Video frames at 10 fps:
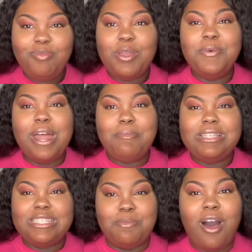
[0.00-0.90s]
When I
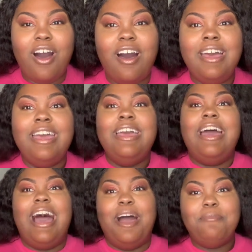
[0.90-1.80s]
mean small,
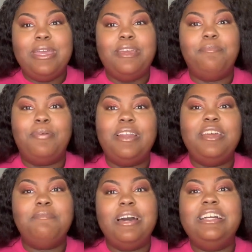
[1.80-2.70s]
I mean
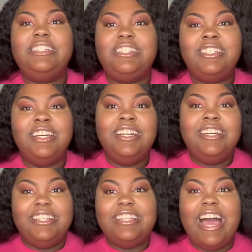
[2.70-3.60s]
pretty much
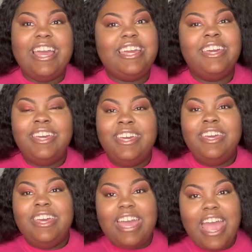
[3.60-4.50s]
like
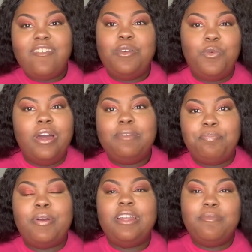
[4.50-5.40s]
everyone
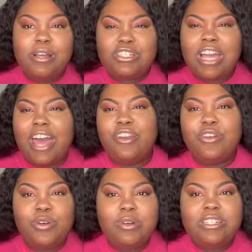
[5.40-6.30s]
pretty much kind of
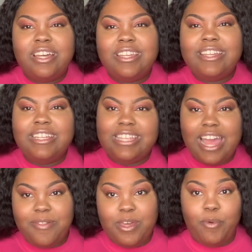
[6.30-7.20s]
knew each other in the
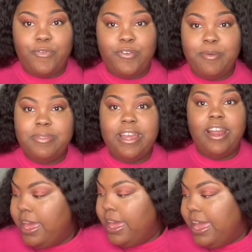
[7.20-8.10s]
town that were from there.